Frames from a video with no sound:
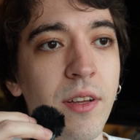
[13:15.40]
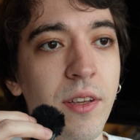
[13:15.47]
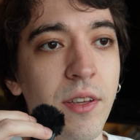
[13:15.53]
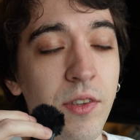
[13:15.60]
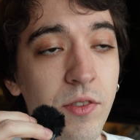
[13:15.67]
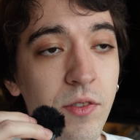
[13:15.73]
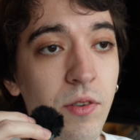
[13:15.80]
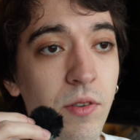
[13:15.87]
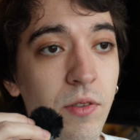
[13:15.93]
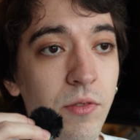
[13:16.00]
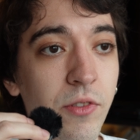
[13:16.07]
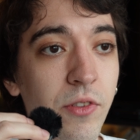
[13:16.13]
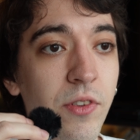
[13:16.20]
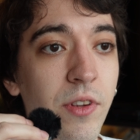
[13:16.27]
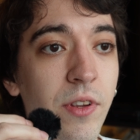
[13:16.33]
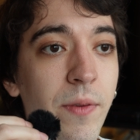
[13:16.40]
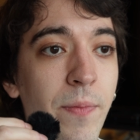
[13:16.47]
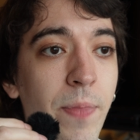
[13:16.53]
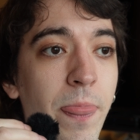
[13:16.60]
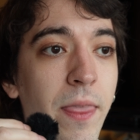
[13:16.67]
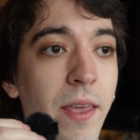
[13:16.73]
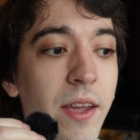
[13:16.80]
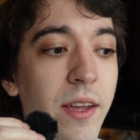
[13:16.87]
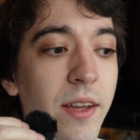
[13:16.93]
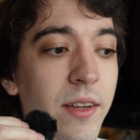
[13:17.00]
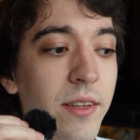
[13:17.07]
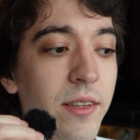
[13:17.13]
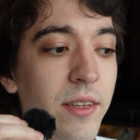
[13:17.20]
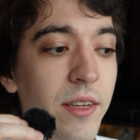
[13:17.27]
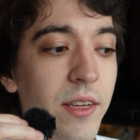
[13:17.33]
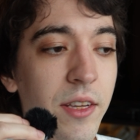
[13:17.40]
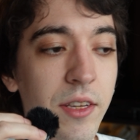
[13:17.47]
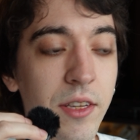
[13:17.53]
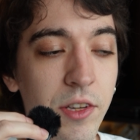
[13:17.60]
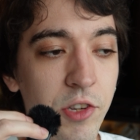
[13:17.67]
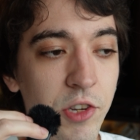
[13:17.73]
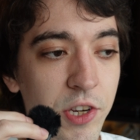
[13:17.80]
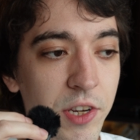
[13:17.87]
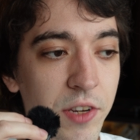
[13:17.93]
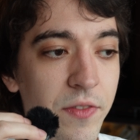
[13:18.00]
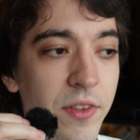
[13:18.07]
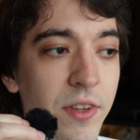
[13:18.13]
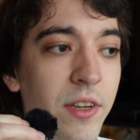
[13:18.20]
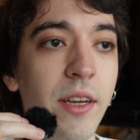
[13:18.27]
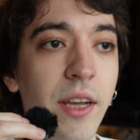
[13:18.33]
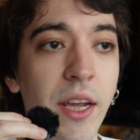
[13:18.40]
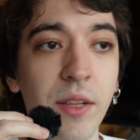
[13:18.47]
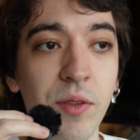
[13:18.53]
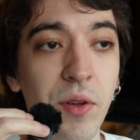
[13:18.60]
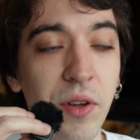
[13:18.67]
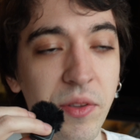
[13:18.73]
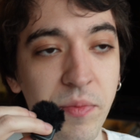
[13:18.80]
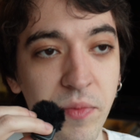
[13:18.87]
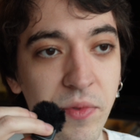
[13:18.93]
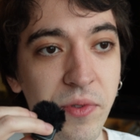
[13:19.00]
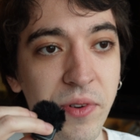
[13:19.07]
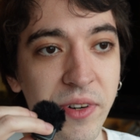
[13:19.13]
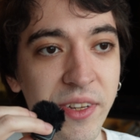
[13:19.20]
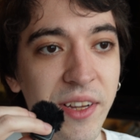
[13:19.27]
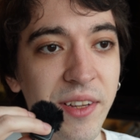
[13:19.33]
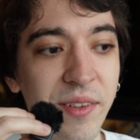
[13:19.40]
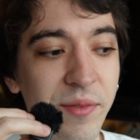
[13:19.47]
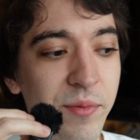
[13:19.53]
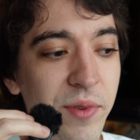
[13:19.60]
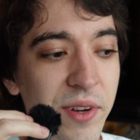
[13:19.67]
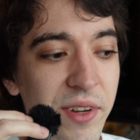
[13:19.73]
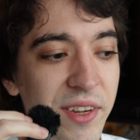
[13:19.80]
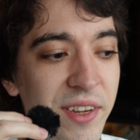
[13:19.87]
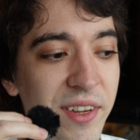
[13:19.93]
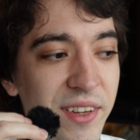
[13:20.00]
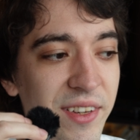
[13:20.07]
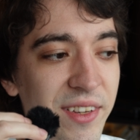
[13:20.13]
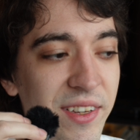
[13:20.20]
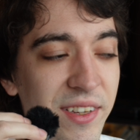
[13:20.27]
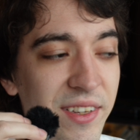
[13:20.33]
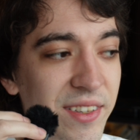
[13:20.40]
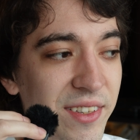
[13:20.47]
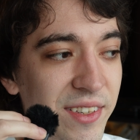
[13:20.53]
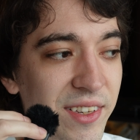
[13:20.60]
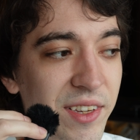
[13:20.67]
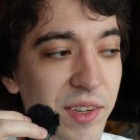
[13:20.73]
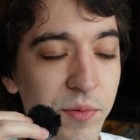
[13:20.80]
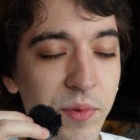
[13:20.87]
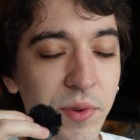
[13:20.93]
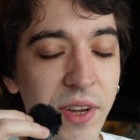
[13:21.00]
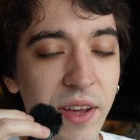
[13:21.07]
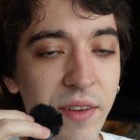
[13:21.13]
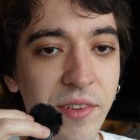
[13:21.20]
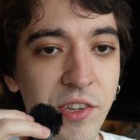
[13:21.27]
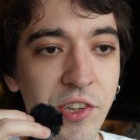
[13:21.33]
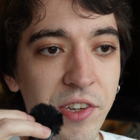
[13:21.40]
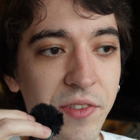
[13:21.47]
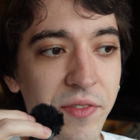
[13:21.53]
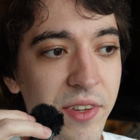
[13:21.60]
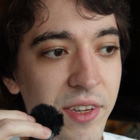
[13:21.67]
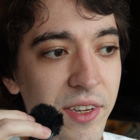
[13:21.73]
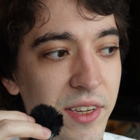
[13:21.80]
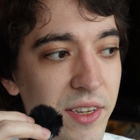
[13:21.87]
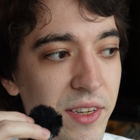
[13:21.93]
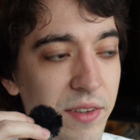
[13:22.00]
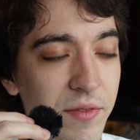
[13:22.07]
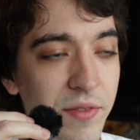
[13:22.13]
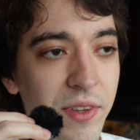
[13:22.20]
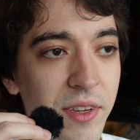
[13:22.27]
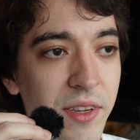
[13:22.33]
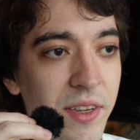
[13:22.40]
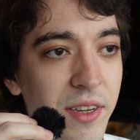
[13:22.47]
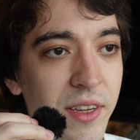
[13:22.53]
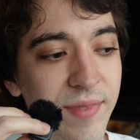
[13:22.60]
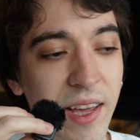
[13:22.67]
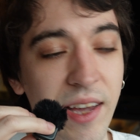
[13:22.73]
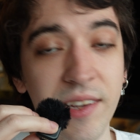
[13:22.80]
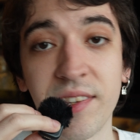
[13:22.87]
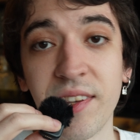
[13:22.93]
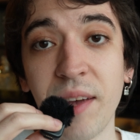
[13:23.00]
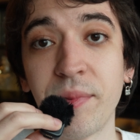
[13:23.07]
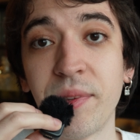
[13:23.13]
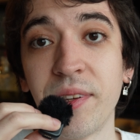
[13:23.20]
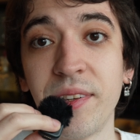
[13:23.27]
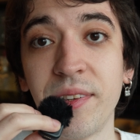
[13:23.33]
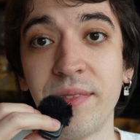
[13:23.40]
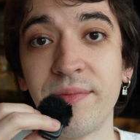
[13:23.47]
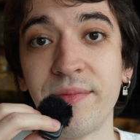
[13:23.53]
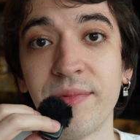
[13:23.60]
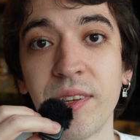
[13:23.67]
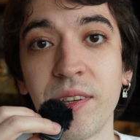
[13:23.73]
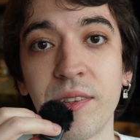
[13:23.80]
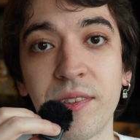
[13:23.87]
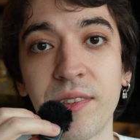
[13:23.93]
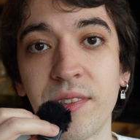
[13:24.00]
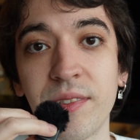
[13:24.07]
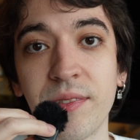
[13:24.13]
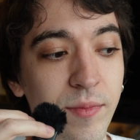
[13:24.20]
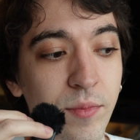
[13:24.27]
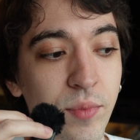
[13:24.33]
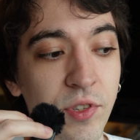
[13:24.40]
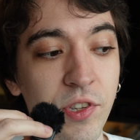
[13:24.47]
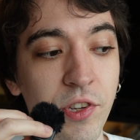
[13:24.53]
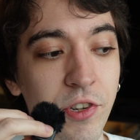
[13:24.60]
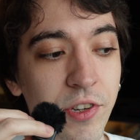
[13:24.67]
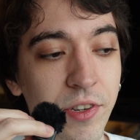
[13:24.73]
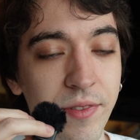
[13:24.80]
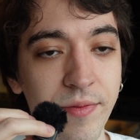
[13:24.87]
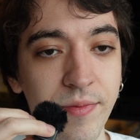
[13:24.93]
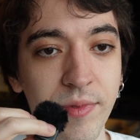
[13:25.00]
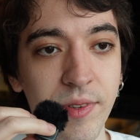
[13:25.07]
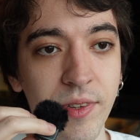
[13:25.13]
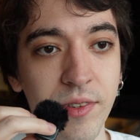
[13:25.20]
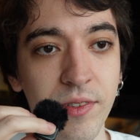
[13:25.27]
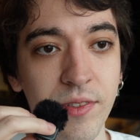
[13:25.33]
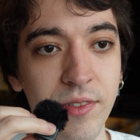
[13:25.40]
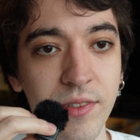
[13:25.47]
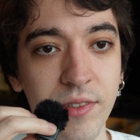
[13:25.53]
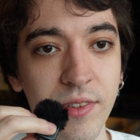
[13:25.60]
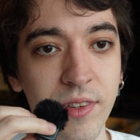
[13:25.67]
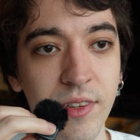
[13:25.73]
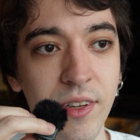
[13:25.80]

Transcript: his goals, and he achieved a lot more than what he would have achieved if he accepted his position, his